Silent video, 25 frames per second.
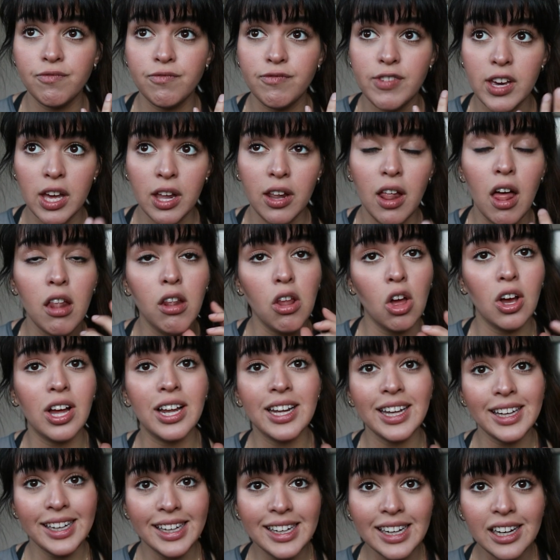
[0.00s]
feel a lot
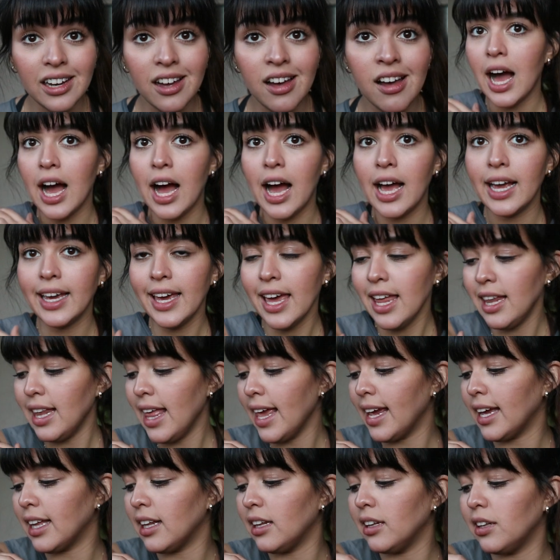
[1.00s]
cleaner. I get
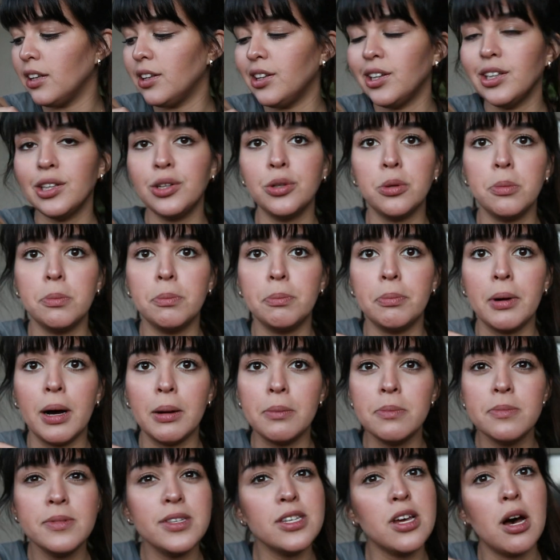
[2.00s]
like little
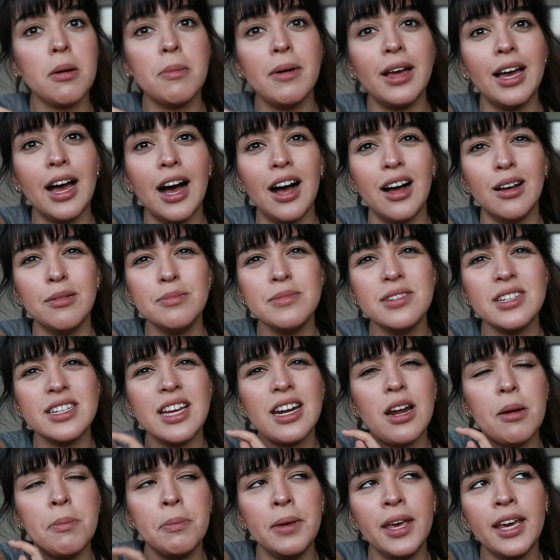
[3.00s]
bumps on my arms
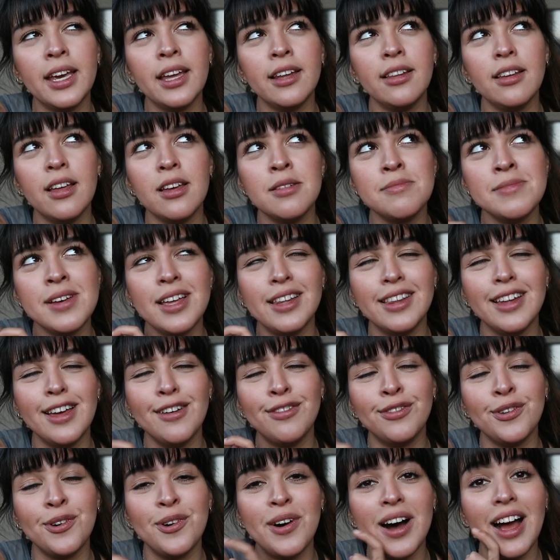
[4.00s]
and I pick at them and
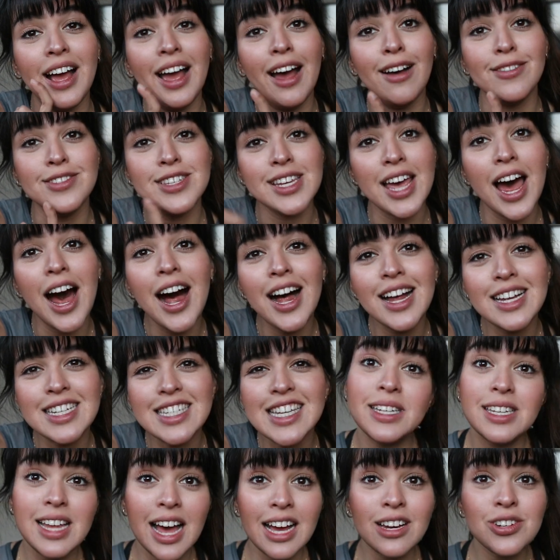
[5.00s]
therefore I have scars.
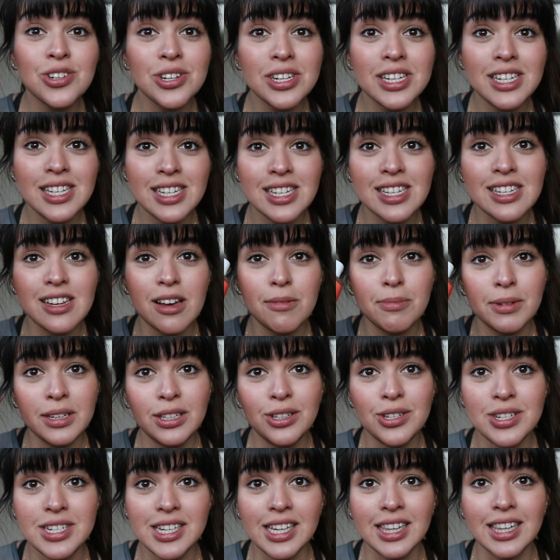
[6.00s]
Actually, since I've
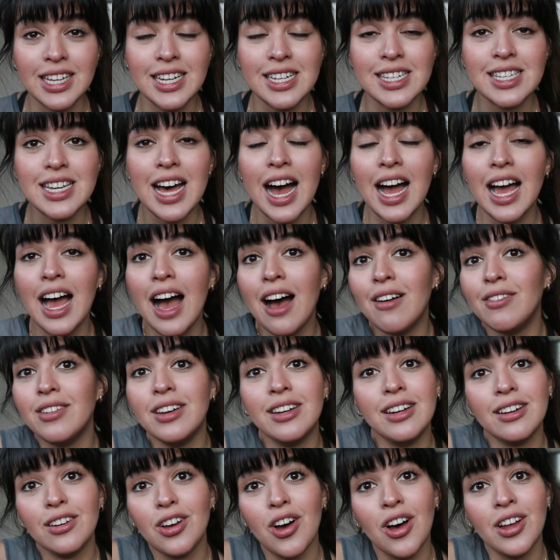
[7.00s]
been using this, I
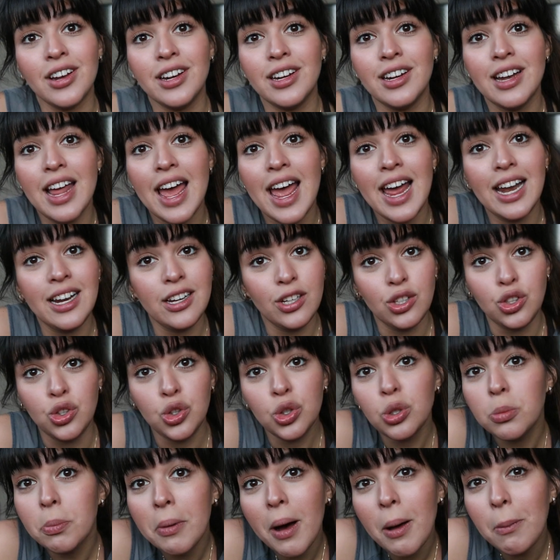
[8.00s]
haven't gotten any
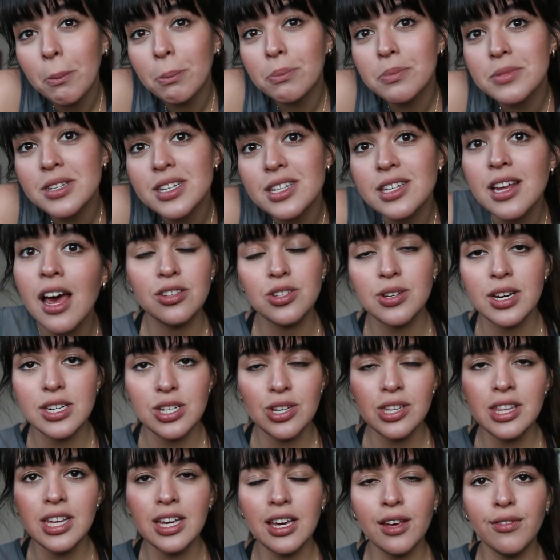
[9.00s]
new bumps. So I
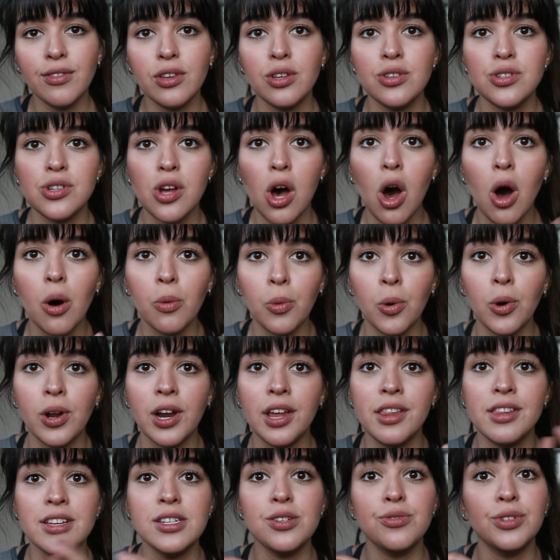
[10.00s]
do think if you use hot
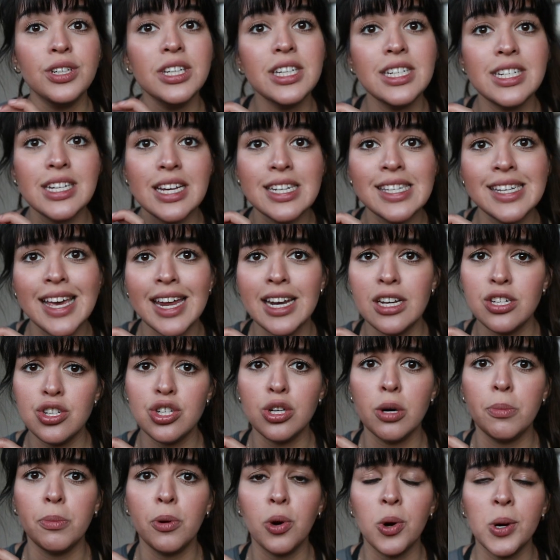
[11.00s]
water, this really does get into
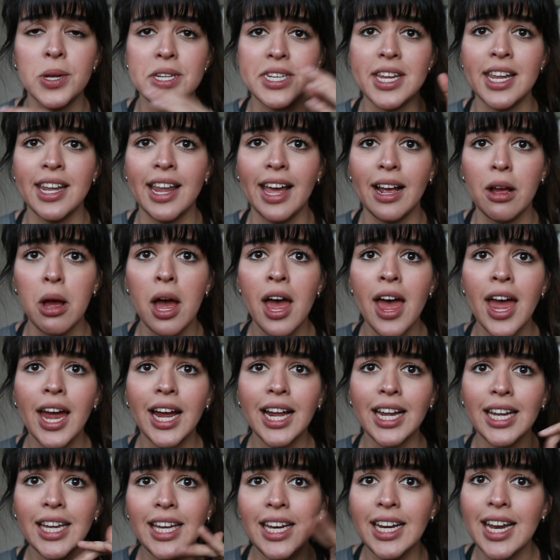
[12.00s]
your pores and like
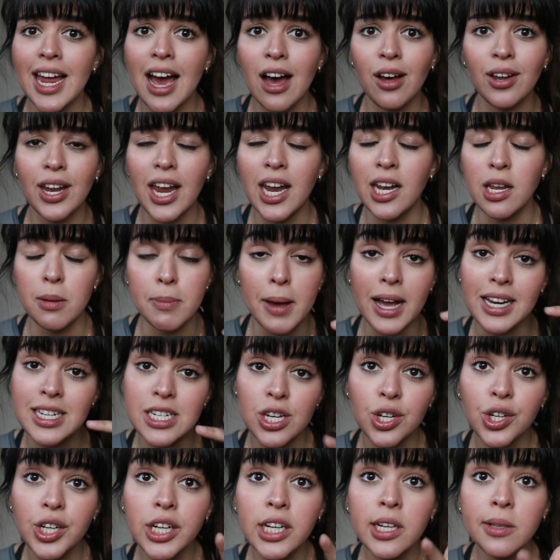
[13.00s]
clean out any
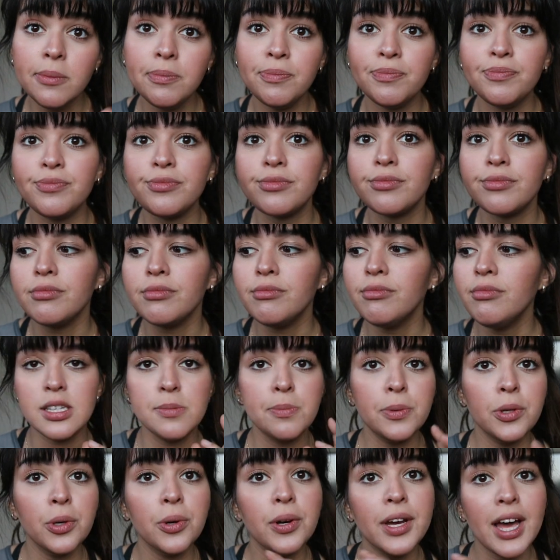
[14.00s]
bacteria. It's
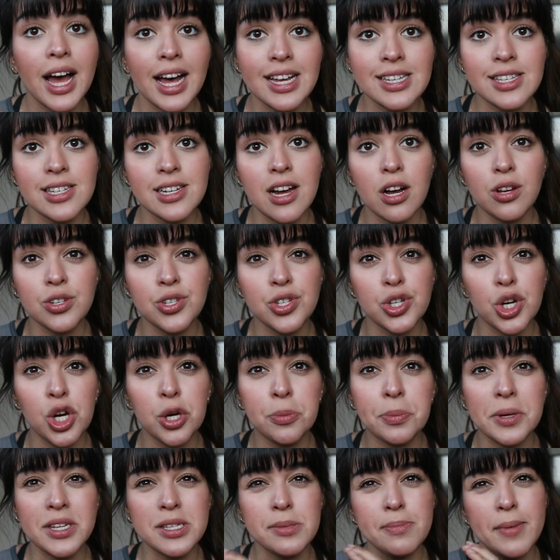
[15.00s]
pure castile
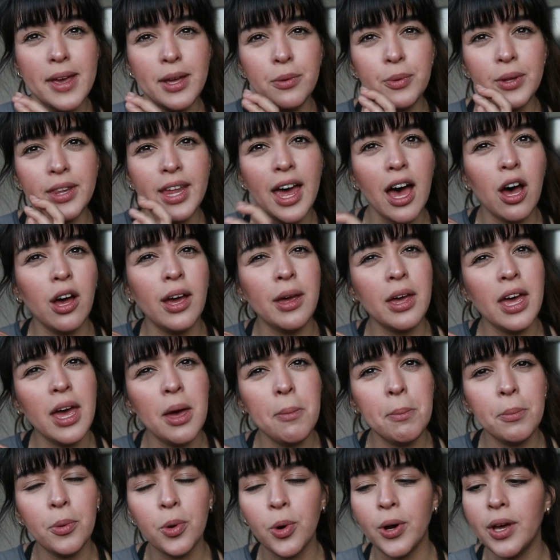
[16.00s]
soap. It's made with
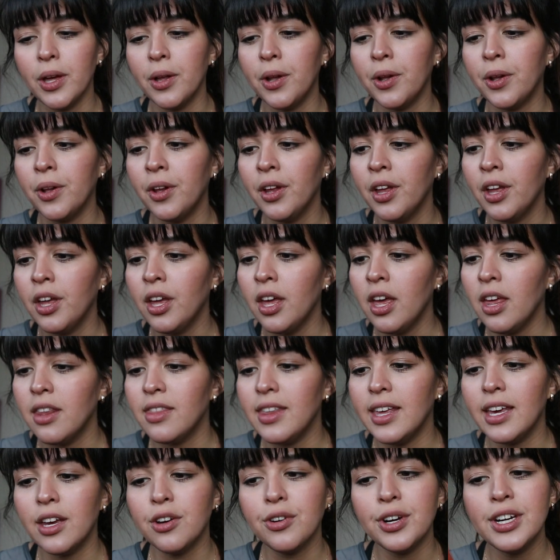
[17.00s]
hemp oil.
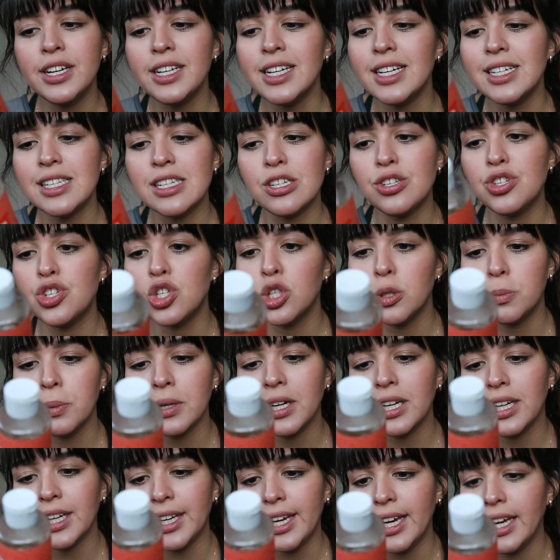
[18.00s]
The ingredients are super
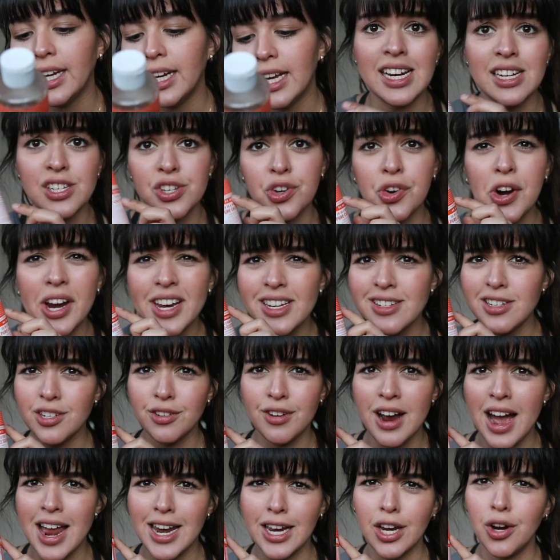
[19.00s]
clean. It has crazy
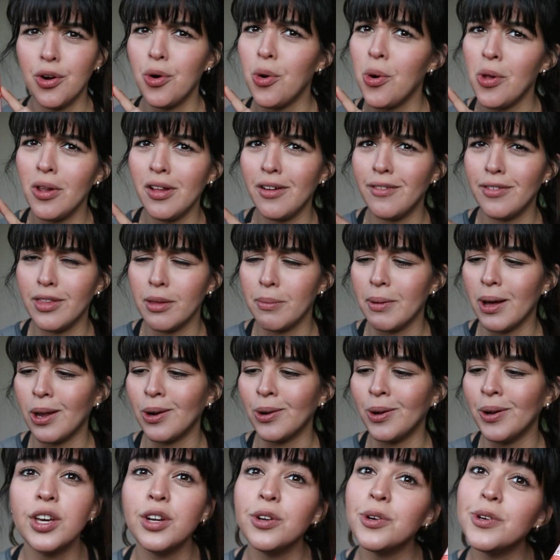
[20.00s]
writing all over the
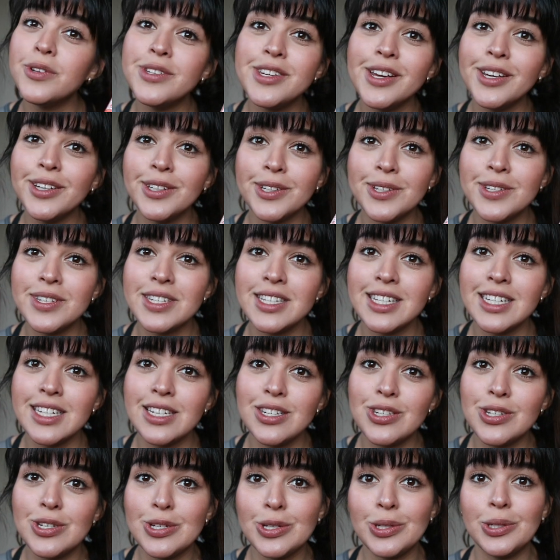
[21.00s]
bottle. You can also use
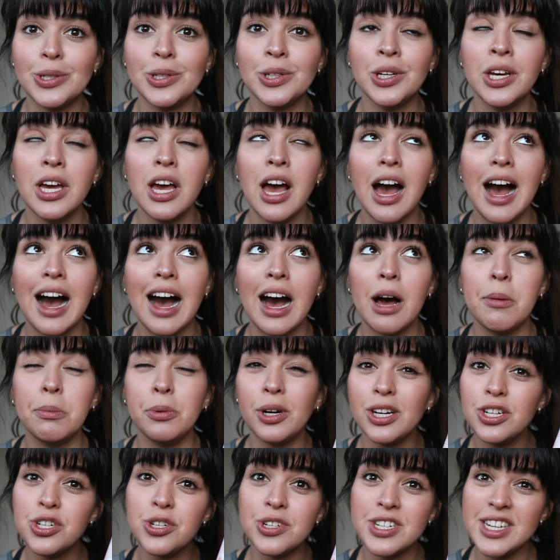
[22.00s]
this to uh,
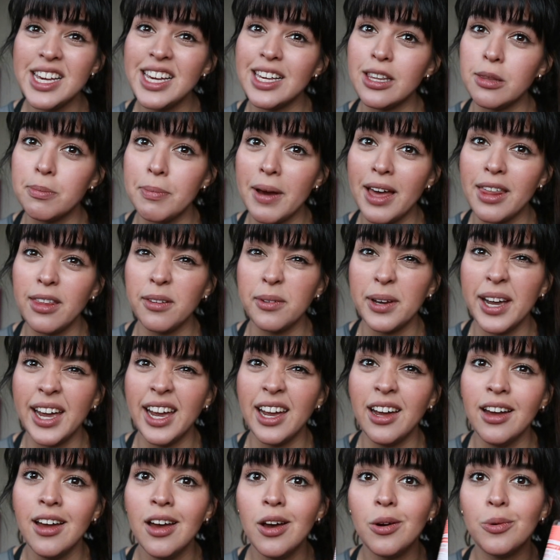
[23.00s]
brush your teeth, by the
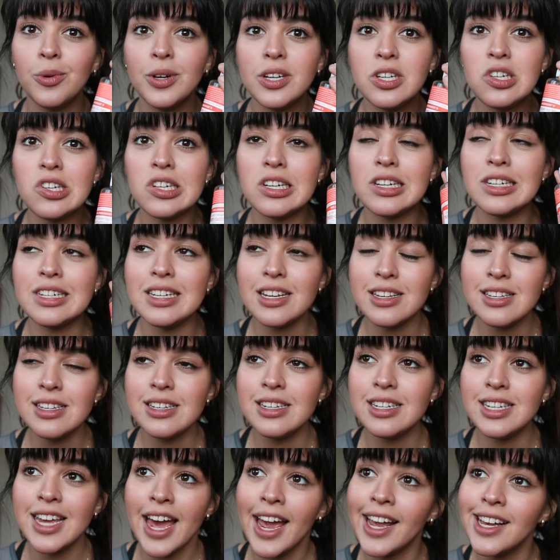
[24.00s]
way, which
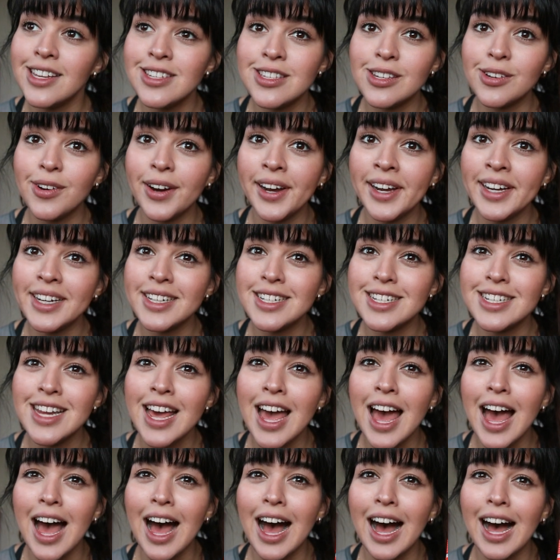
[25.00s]
doesn't taste great,
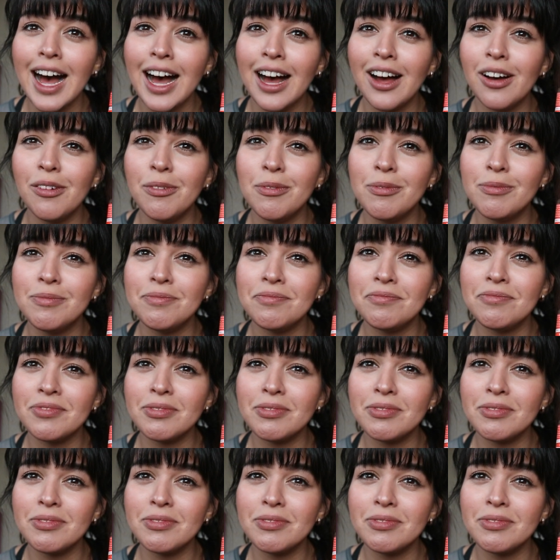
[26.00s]
um,